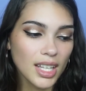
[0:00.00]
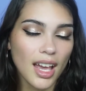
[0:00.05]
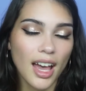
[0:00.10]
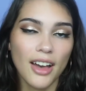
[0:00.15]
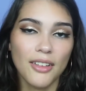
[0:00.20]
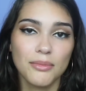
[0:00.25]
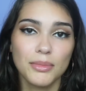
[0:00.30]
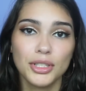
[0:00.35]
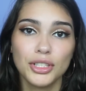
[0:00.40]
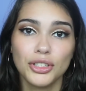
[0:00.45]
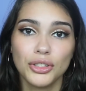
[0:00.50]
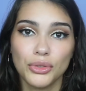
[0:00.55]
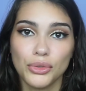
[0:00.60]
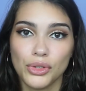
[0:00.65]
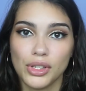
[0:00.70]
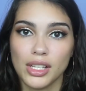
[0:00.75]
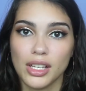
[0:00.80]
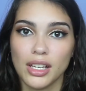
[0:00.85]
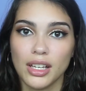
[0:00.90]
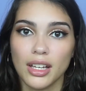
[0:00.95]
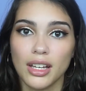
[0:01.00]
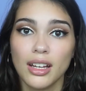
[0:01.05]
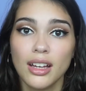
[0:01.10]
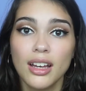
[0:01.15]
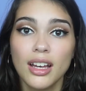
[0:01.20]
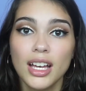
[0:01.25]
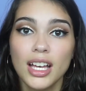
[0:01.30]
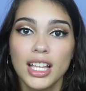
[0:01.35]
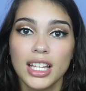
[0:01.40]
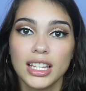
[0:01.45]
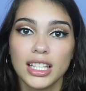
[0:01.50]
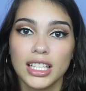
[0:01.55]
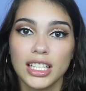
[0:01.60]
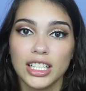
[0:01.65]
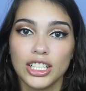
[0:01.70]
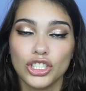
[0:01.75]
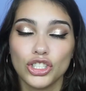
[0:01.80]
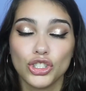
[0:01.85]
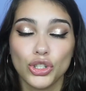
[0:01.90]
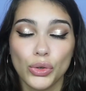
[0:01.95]
have been using
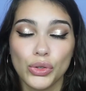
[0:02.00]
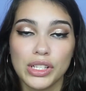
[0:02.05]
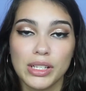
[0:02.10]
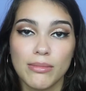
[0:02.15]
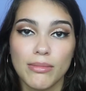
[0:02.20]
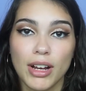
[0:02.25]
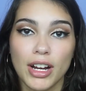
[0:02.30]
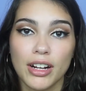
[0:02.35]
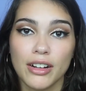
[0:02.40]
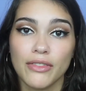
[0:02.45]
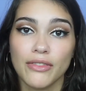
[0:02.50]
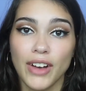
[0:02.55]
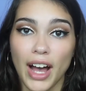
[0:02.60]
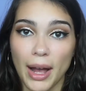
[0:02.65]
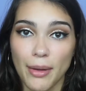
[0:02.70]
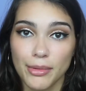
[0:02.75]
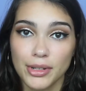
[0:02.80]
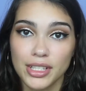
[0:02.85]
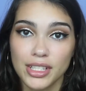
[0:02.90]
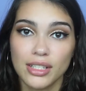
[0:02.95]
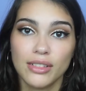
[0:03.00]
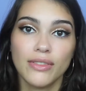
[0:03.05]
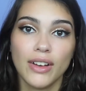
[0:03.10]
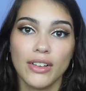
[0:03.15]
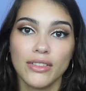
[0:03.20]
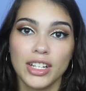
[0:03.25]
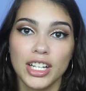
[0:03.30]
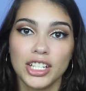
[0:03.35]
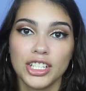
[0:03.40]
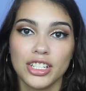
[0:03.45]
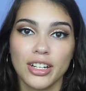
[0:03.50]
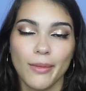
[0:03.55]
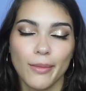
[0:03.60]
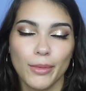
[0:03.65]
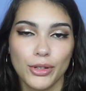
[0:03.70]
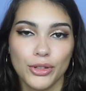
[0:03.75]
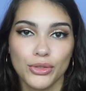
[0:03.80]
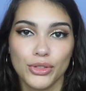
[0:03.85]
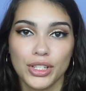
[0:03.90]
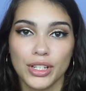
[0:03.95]
the Josie Maran Vibrancy Foundation. I've
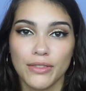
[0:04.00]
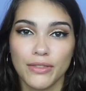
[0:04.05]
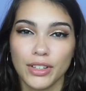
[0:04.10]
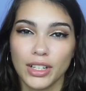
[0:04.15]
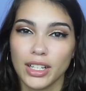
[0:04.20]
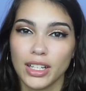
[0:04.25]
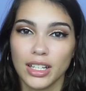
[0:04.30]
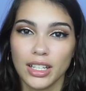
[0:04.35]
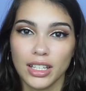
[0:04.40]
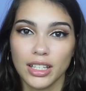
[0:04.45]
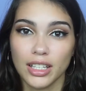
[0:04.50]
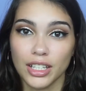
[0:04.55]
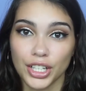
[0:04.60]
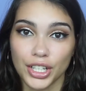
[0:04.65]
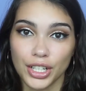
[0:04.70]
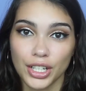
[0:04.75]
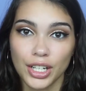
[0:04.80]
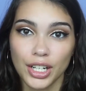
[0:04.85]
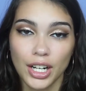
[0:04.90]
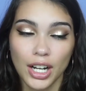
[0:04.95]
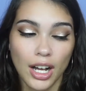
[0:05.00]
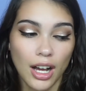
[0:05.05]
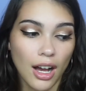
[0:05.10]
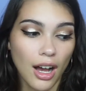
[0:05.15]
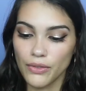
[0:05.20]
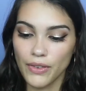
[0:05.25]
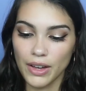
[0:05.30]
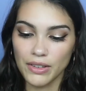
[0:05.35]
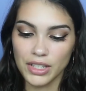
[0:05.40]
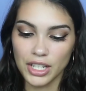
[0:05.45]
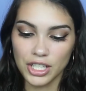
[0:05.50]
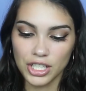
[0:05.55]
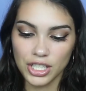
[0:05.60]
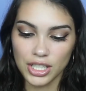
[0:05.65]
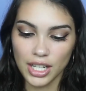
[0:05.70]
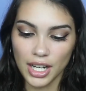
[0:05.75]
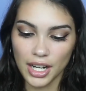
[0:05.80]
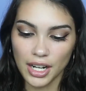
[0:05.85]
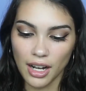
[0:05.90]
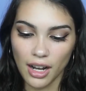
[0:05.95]
been using it for like a year. The foundation
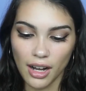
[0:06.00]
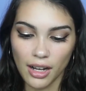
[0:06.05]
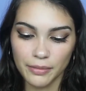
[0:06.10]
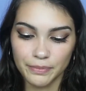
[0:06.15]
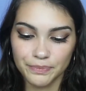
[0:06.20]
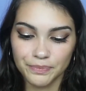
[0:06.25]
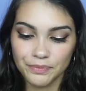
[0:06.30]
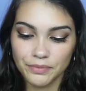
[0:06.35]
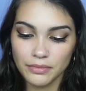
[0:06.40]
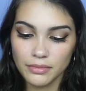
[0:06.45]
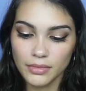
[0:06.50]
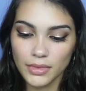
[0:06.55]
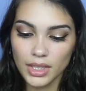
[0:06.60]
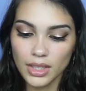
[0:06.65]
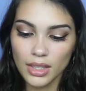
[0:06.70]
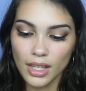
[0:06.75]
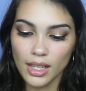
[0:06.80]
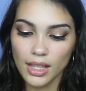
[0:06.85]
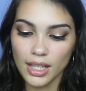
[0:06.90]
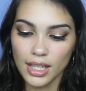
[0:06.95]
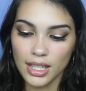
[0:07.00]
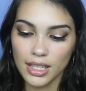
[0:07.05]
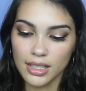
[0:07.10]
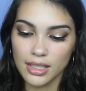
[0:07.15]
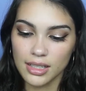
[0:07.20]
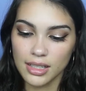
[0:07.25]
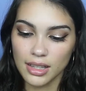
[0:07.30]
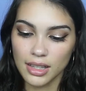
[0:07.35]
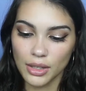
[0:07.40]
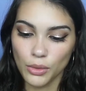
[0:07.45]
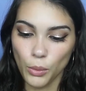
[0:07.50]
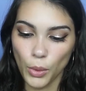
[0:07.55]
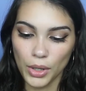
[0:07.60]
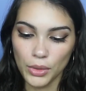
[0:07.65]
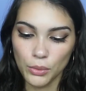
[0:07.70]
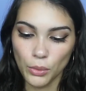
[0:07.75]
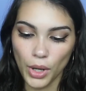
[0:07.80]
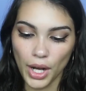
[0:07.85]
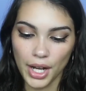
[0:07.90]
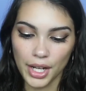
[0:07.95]
that I got is the Wet
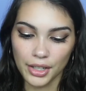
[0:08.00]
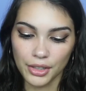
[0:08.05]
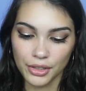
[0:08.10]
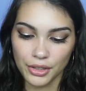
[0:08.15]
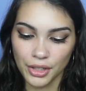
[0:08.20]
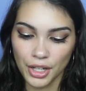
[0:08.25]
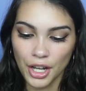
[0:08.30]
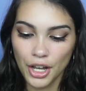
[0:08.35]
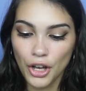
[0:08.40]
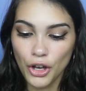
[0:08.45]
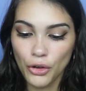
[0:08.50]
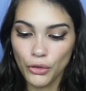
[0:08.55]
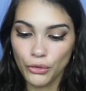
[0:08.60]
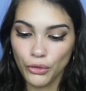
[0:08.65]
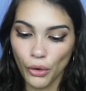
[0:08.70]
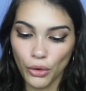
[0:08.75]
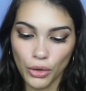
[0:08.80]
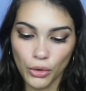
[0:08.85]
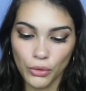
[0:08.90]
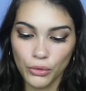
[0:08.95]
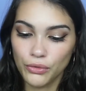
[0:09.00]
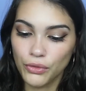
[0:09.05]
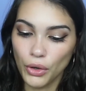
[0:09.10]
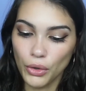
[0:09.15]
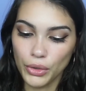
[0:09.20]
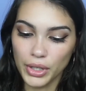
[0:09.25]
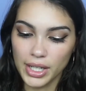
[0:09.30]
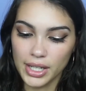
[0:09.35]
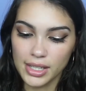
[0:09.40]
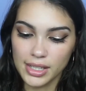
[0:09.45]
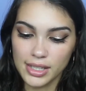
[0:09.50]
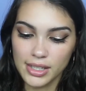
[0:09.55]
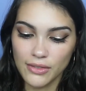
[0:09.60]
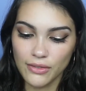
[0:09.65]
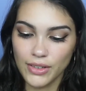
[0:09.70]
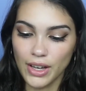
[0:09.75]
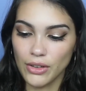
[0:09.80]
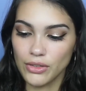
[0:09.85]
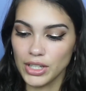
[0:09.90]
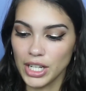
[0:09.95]
n Wild Photo Focus
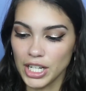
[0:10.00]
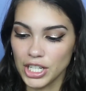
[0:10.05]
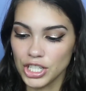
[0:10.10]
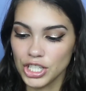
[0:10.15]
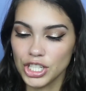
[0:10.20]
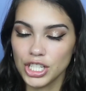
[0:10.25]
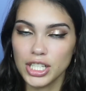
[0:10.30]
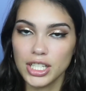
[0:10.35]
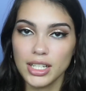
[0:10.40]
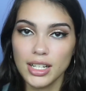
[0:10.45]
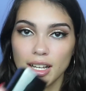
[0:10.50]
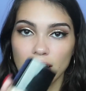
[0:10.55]
Foundation,